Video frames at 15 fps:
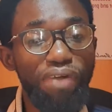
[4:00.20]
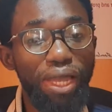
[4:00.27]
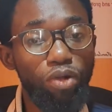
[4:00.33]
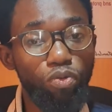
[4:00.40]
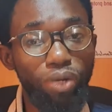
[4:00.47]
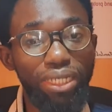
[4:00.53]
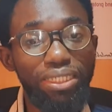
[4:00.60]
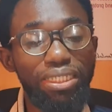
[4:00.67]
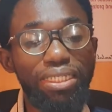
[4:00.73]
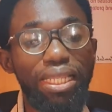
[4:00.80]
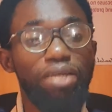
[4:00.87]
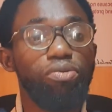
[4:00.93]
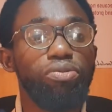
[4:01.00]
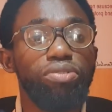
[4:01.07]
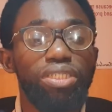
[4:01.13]
I wanted,
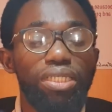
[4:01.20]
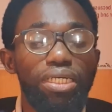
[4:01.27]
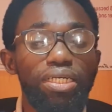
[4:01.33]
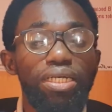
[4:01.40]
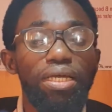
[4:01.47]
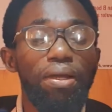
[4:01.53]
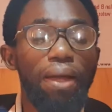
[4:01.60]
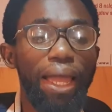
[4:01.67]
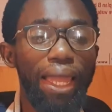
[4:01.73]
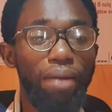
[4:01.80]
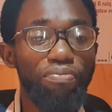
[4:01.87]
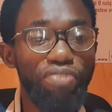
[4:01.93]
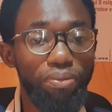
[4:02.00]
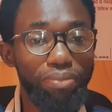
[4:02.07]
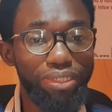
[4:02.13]
I could say, I am
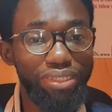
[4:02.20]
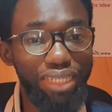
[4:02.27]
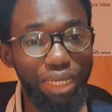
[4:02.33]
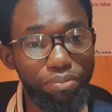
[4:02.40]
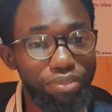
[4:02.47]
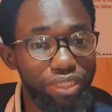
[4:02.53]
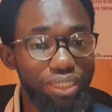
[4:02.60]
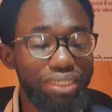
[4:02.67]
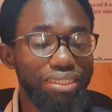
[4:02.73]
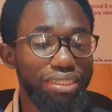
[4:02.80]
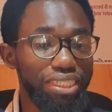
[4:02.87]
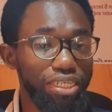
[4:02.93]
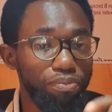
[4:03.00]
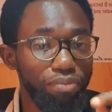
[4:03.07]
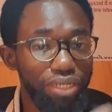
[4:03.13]
Farmer Samson,
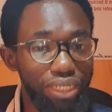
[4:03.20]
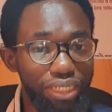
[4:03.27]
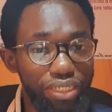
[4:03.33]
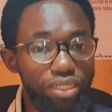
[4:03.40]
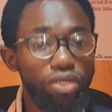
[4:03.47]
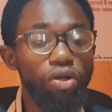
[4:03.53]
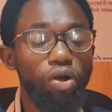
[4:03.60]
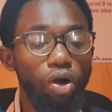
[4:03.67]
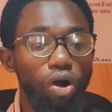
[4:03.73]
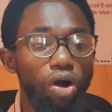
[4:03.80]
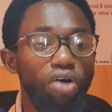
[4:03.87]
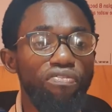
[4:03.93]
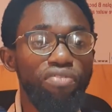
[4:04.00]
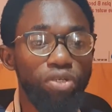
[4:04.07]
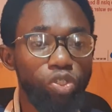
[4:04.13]
team lead
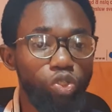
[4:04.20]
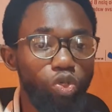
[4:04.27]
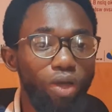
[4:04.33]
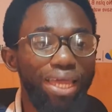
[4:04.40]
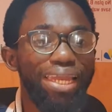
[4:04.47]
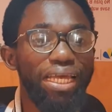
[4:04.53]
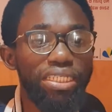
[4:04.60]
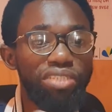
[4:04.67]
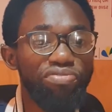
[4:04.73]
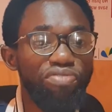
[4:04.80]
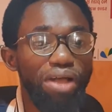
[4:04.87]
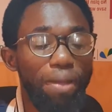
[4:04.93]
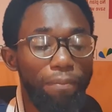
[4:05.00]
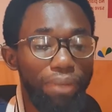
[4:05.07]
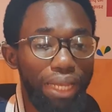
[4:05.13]
of Soilless
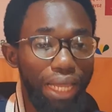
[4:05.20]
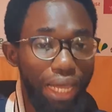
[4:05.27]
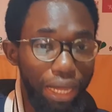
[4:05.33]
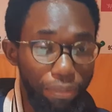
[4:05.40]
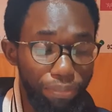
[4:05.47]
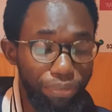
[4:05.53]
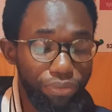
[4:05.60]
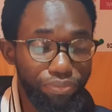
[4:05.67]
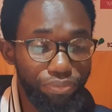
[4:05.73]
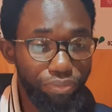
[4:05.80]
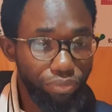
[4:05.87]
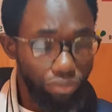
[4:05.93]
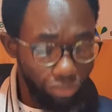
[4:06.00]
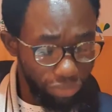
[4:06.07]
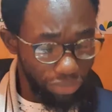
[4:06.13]
Farm Lab,
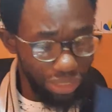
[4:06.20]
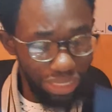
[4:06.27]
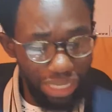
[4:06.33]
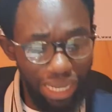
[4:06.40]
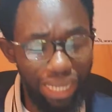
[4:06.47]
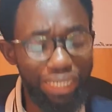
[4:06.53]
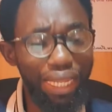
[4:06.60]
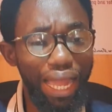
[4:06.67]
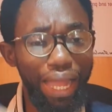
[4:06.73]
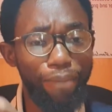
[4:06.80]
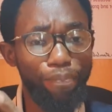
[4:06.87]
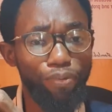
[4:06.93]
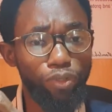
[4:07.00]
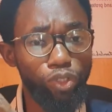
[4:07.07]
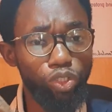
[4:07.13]
and I
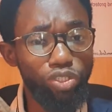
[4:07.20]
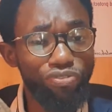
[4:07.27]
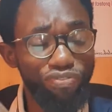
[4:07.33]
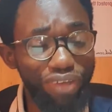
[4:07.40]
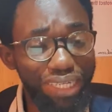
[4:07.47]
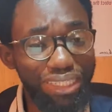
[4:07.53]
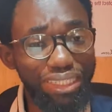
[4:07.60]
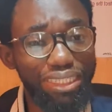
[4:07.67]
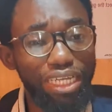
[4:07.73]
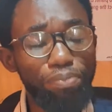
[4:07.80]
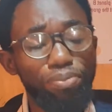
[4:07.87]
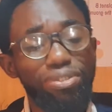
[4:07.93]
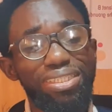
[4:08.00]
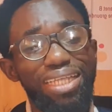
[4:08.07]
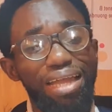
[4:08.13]
produce
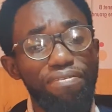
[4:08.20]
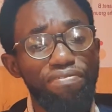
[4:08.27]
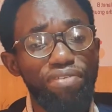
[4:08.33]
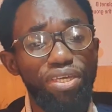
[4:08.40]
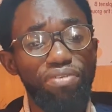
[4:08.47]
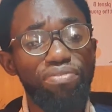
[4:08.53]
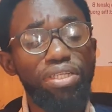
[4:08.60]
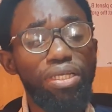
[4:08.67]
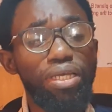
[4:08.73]
vegetables that feed